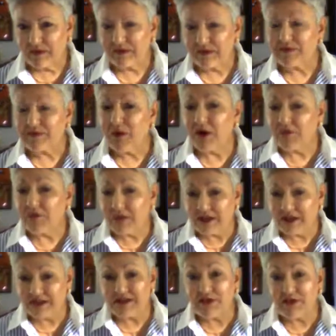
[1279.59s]
That's part of
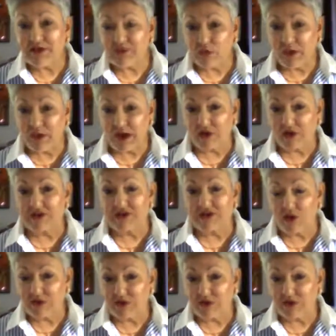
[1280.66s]
being self-aware, is